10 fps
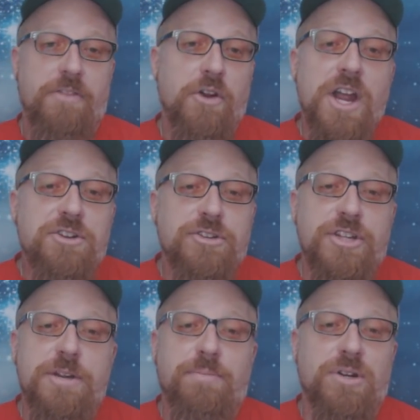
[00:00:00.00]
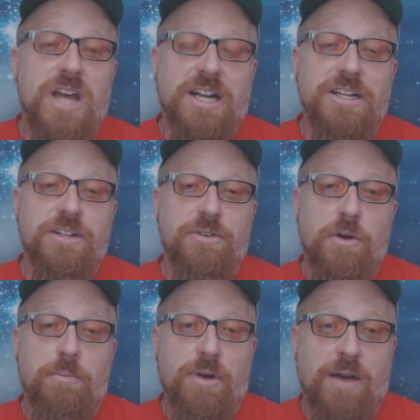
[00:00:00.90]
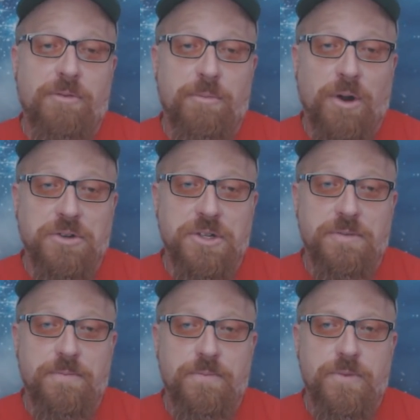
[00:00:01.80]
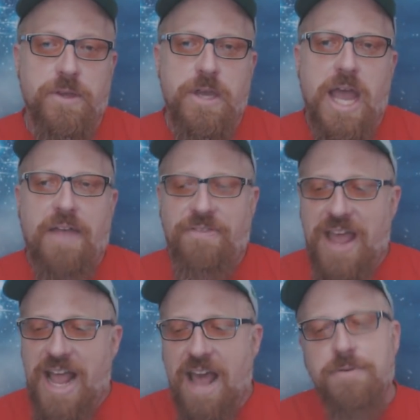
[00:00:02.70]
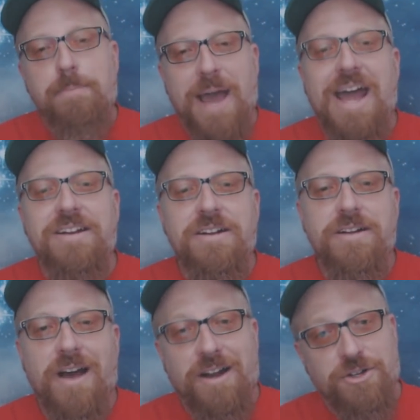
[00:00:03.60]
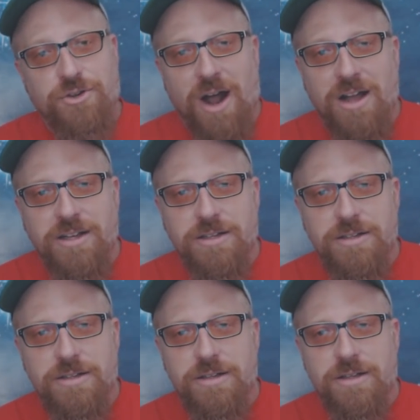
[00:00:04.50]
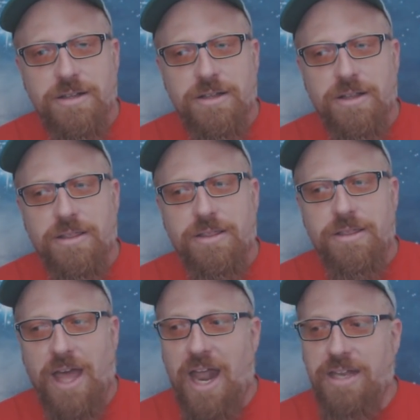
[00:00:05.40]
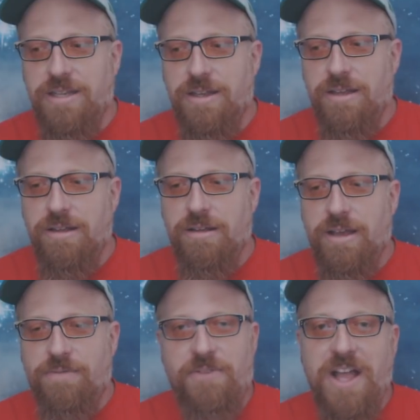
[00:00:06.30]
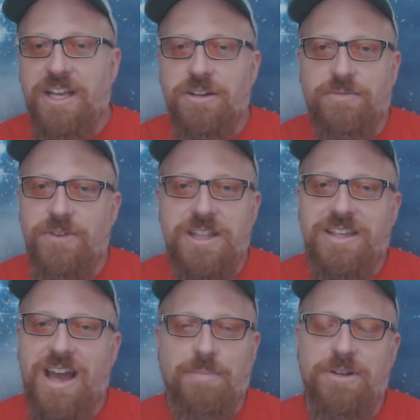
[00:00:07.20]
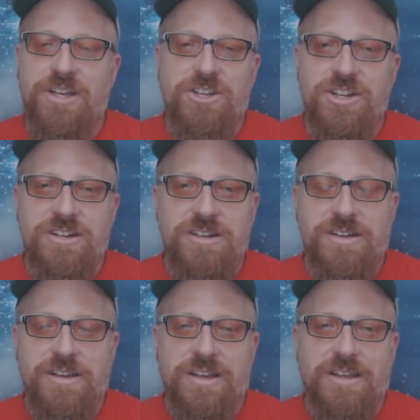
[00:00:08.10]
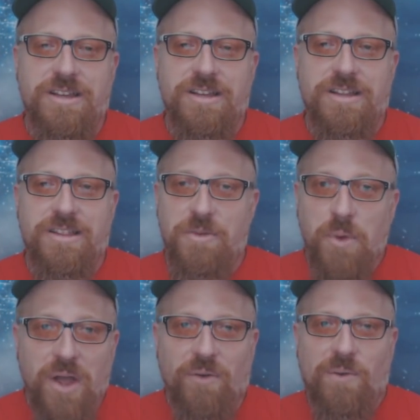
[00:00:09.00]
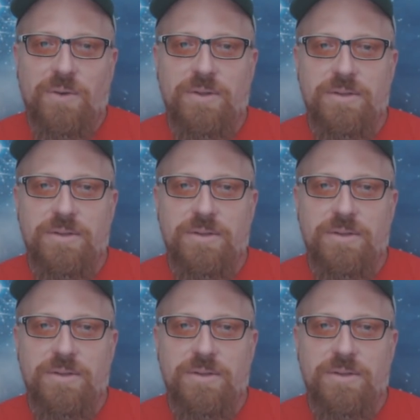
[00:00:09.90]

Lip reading: And they're interested in protecting their own profit margin. And they have a patent on a drug that, if they can defeat the competition, they will.